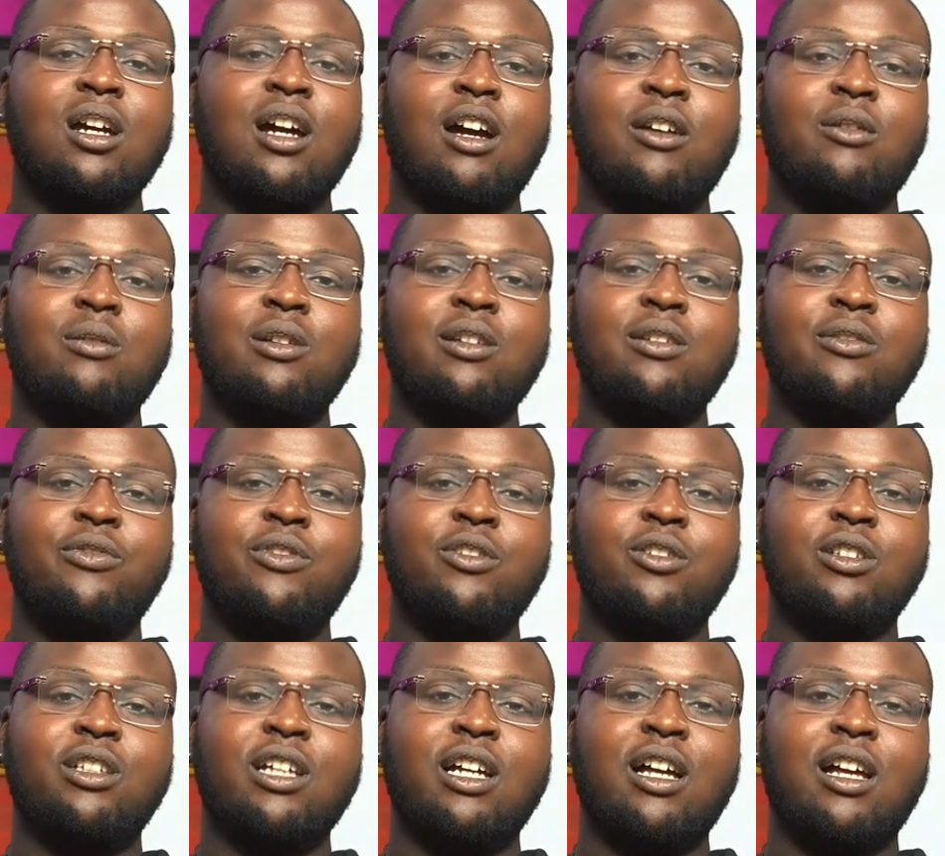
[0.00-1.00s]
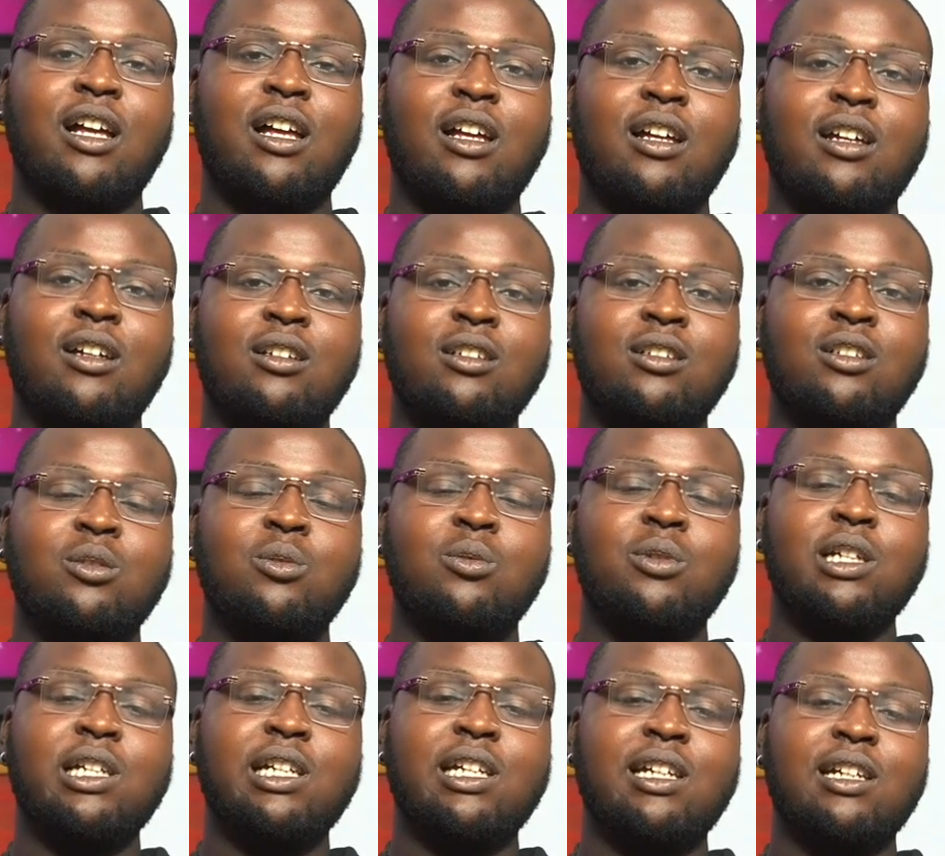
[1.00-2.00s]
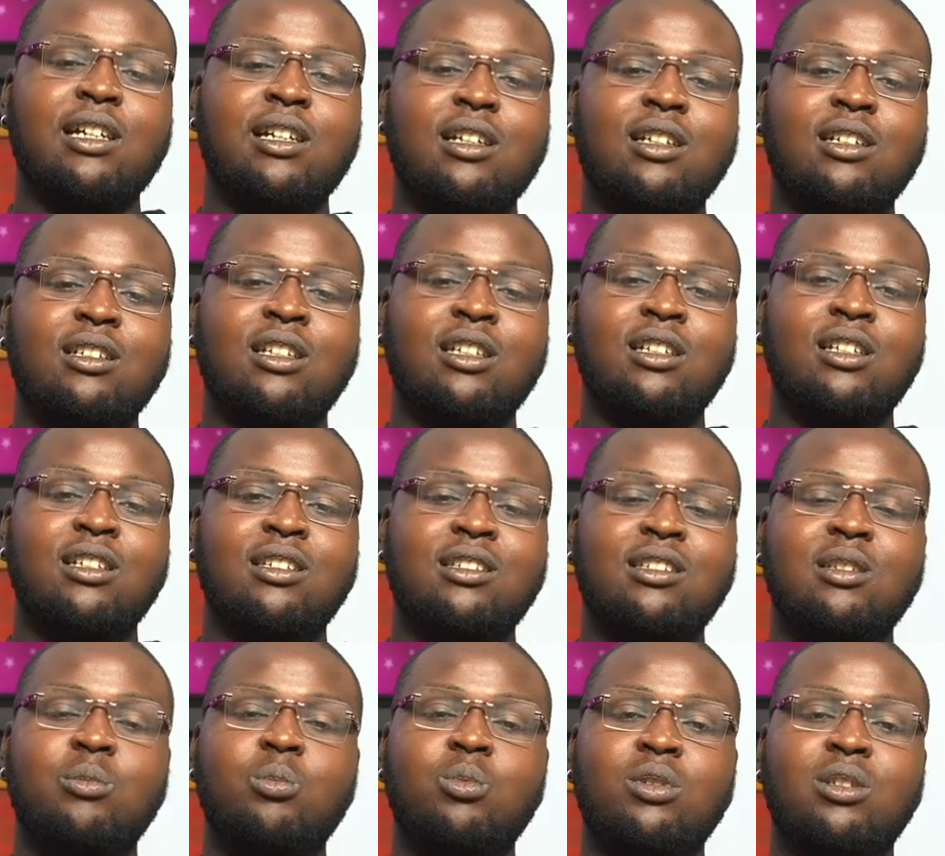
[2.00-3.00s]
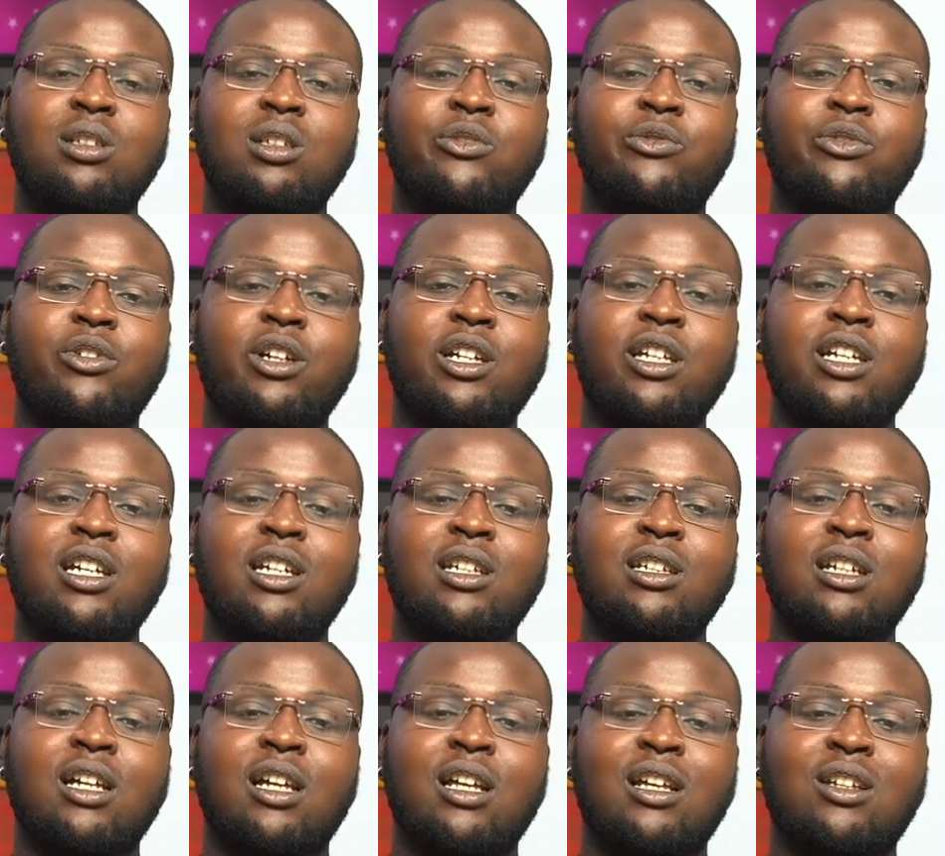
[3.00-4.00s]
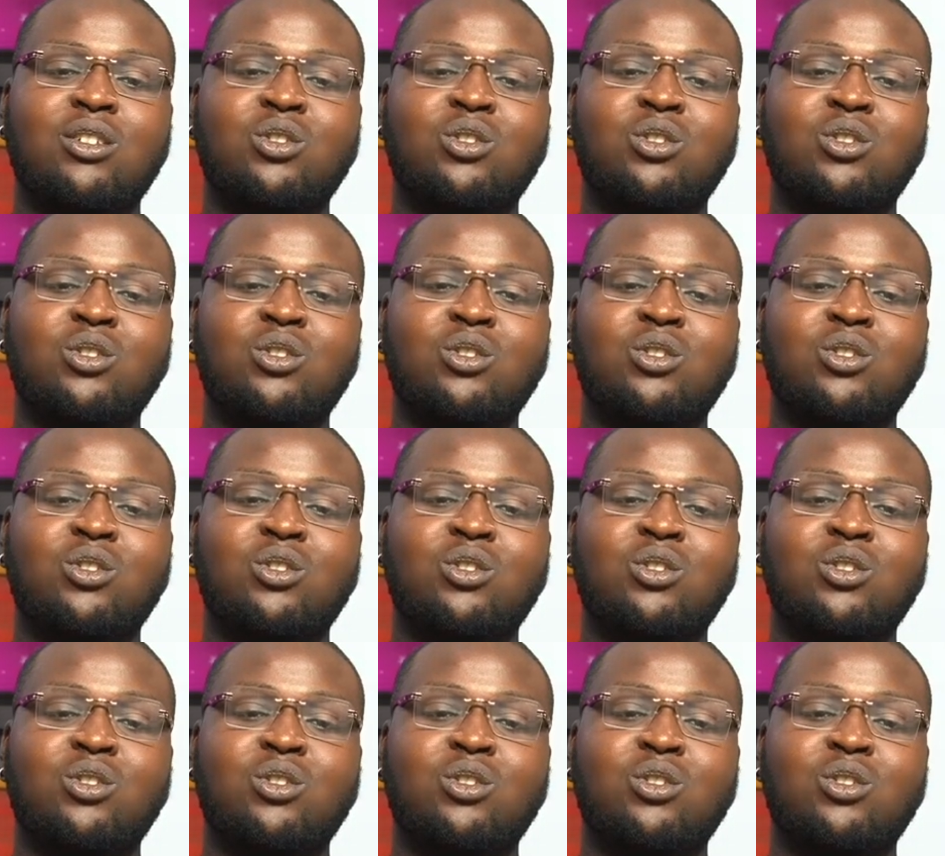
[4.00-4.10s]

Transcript: I really feel that the way they see music for here now,